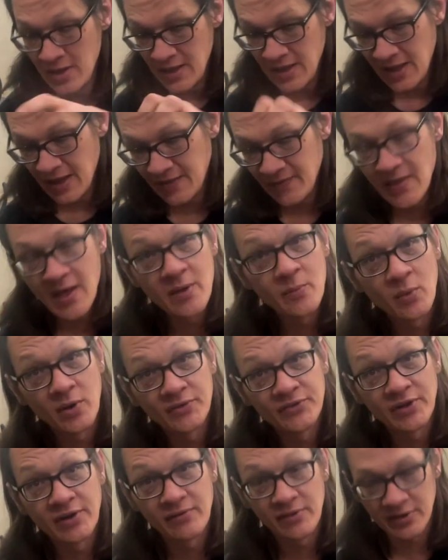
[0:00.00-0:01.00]
And then
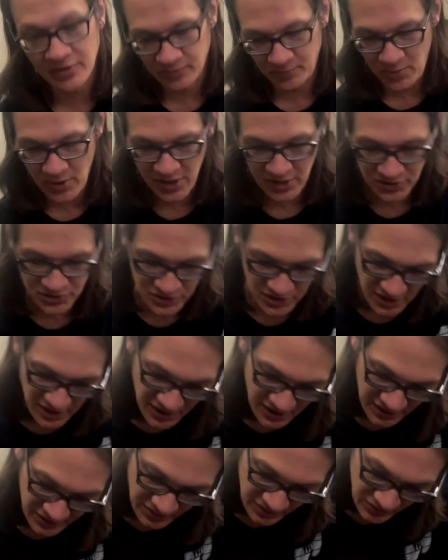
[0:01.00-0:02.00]
once everything's pinched
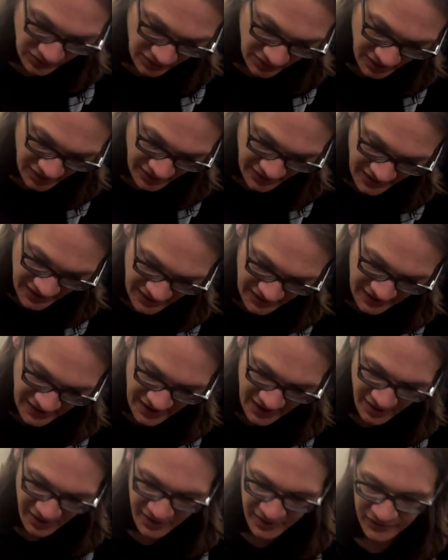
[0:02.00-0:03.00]
in, any
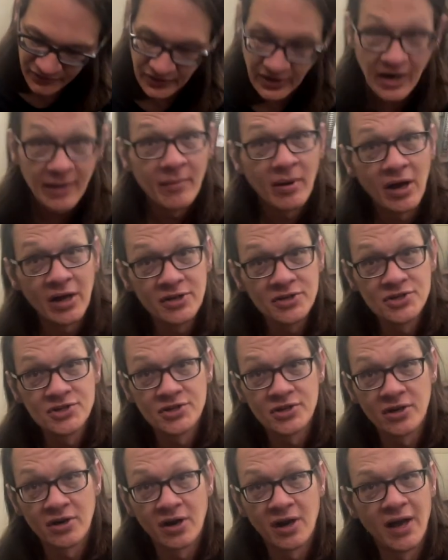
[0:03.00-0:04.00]
areas that I'm
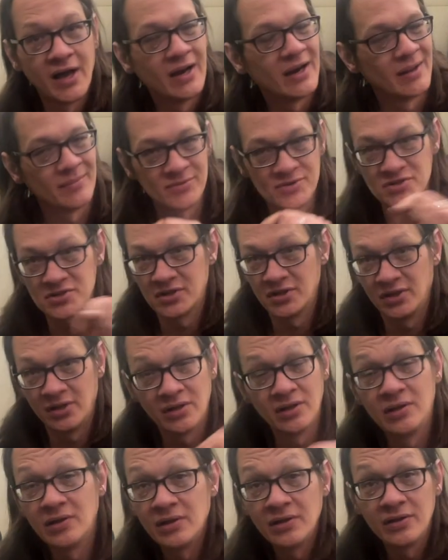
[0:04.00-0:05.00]
unsure on, I'm just gonna
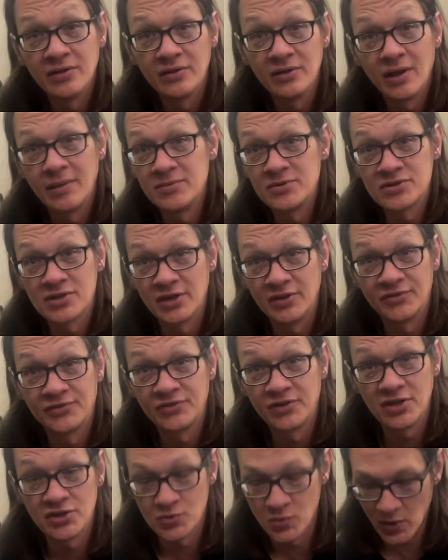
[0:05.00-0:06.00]

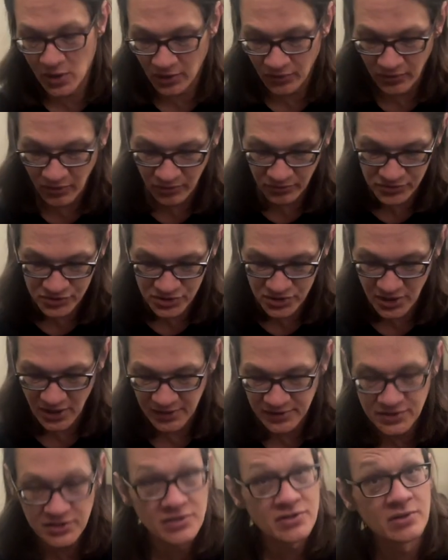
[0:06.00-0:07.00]
stitch weld those
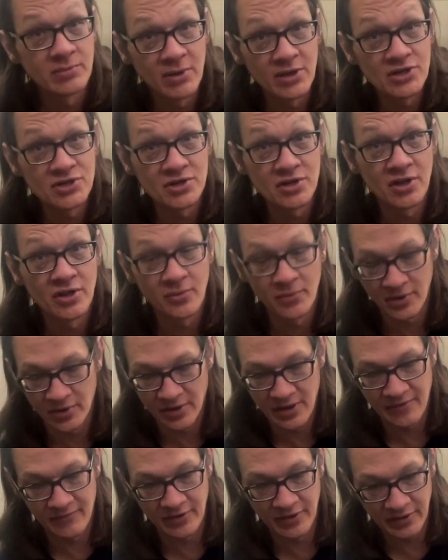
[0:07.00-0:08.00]
shut just to make sure that we don't
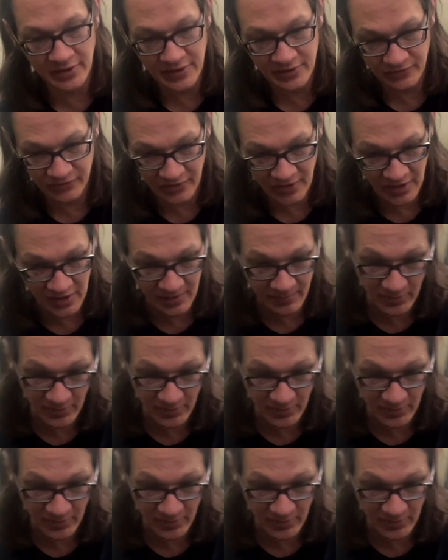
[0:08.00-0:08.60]
have any leaks there.